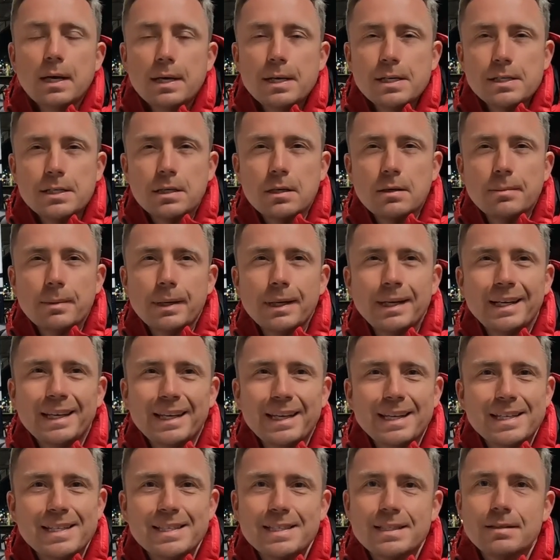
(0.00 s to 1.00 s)
It's going to be at
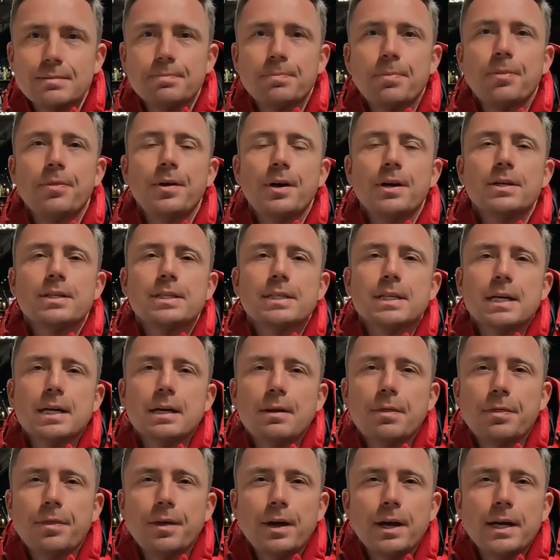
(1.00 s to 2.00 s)
least
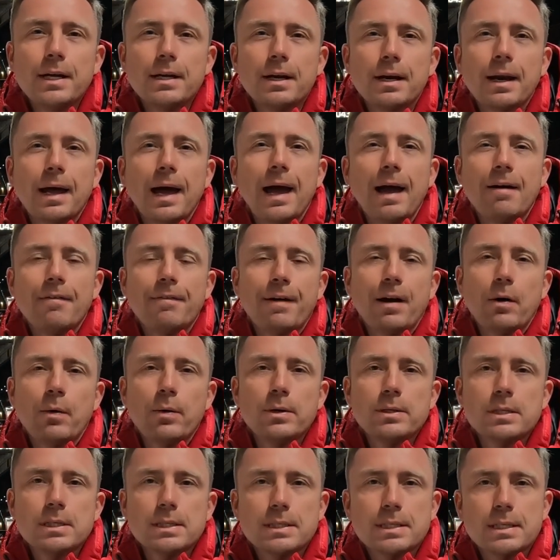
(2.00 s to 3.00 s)
13 and a half
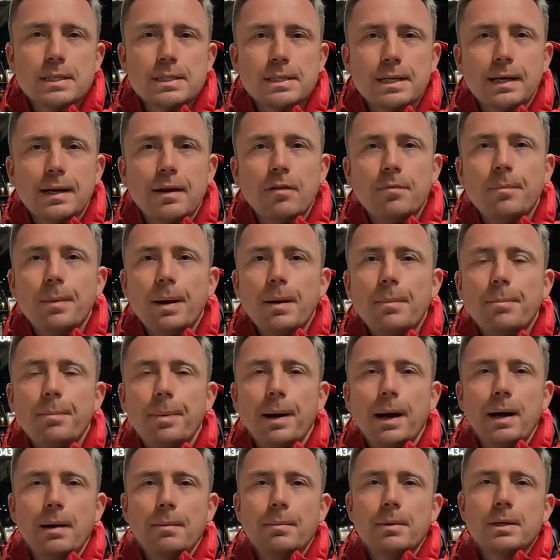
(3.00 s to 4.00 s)
hours since I left my
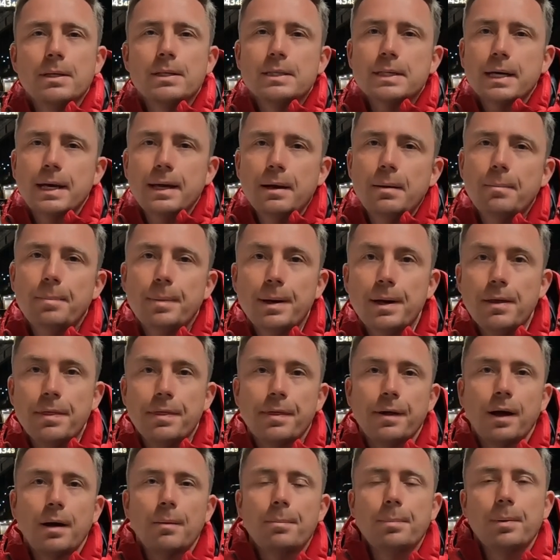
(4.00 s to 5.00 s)
apartment in
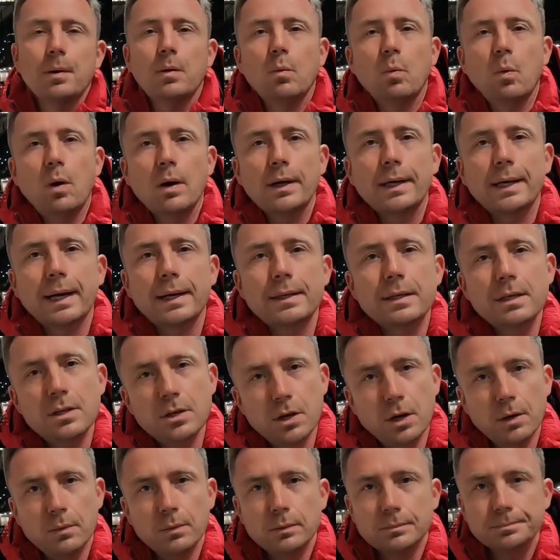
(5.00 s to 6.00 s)
Ibiza. But what can you
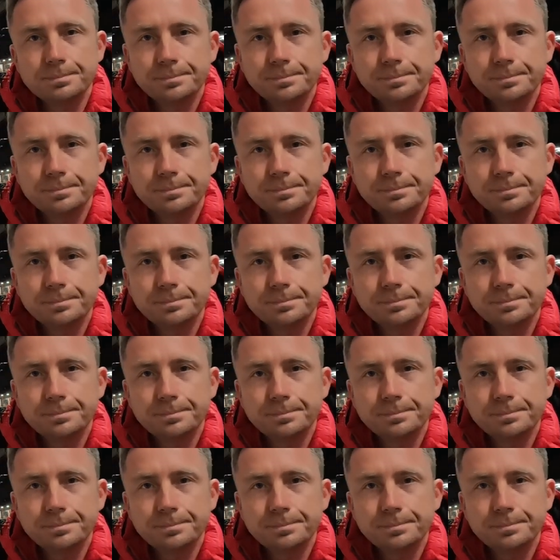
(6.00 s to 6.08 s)
do?